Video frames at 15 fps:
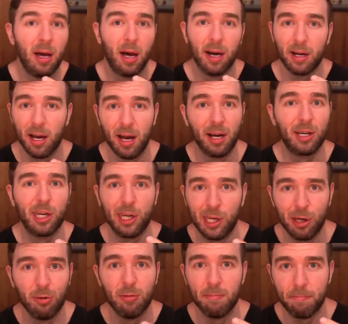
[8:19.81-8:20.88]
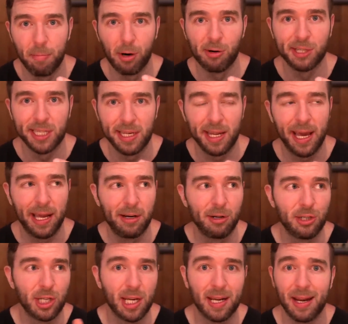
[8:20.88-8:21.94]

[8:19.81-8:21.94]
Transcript: an acute burst in energy.